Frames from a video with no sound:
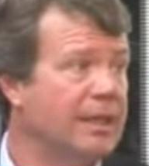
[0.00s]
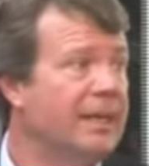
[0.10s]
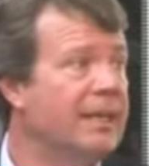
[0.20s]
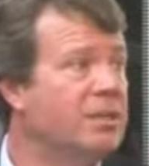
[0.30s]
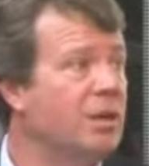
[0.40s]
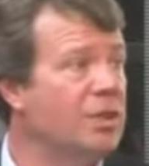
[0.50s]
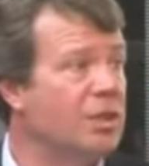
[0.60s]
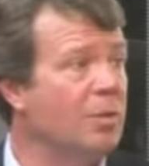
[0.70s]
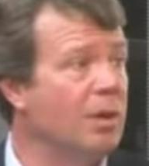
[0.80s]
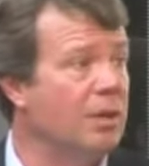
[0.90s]
And that's
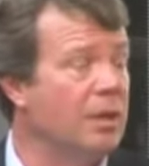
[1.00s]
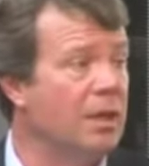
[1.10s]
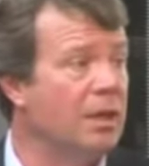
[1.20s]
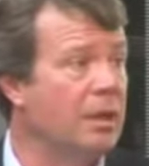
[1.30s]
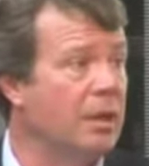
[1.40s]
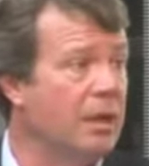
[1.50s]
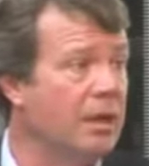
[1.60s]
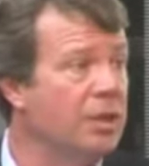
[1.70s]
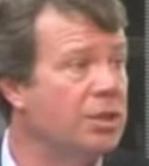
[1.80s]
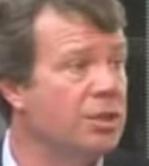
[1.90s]
obviously one of the key
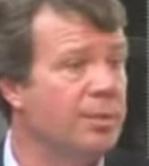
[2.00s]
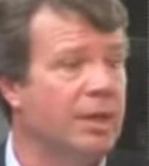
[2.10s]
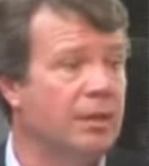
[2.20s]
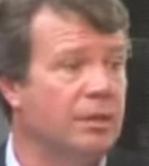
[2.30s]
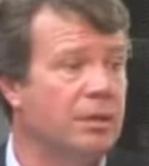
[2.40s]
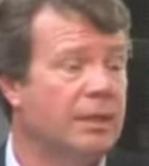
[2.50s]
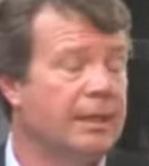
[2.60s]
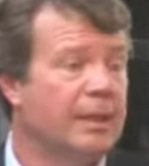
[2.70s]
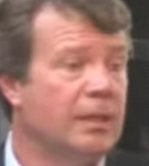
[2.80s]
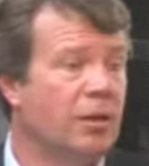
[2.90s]
issues, because
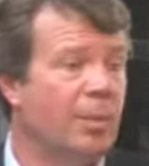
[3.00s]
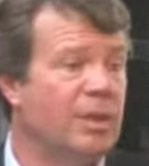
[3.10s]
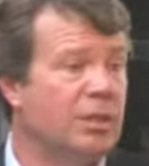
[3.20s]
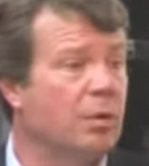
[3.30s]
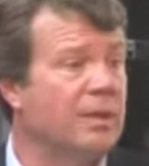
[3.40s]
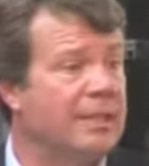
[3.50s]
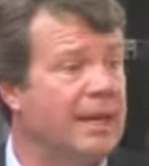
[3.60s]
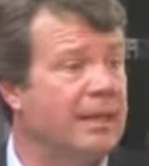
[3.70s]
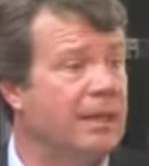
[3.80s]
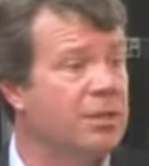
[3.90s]
Europe has always
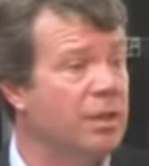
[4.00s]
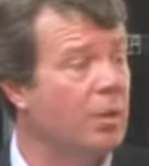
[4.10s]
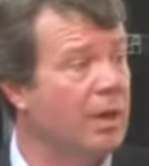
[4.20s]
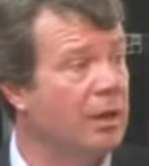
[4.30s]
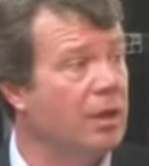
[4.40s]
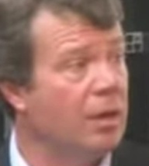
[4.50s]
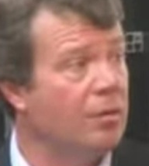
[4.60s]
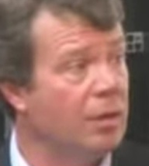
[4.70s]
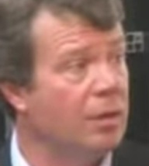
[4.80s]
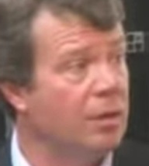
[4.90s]
had actually quite a lot
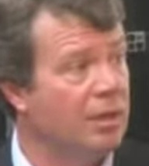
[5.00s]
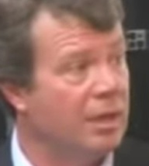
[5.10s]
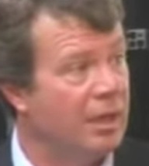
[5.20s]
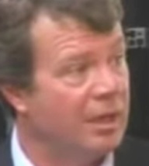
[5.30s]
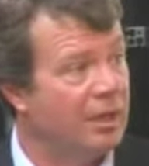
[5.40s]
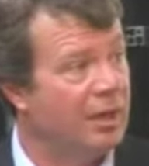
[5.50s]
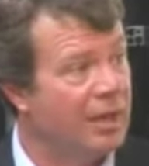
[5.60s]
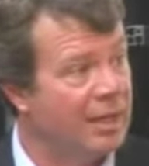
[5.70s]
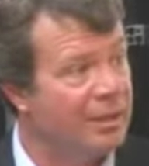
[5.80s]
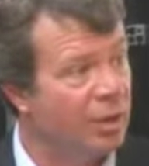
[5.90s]
of good
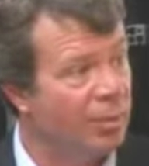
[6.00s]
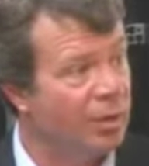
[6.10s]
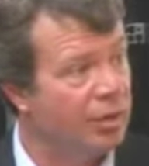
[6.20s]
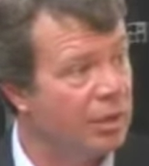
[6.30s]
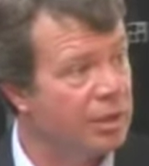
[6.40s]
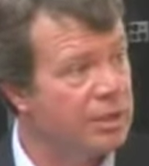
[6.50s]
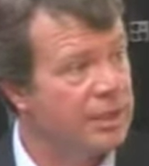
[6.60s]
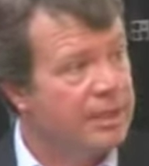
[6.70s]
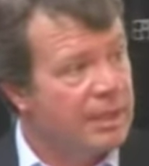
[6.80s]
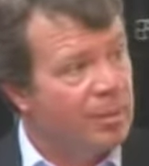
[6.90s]
early
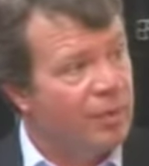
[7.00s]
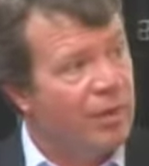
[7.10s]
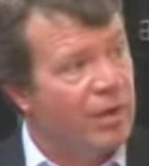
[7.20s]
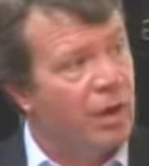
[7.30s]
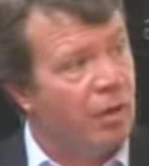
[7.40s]
entrepreneurs, but very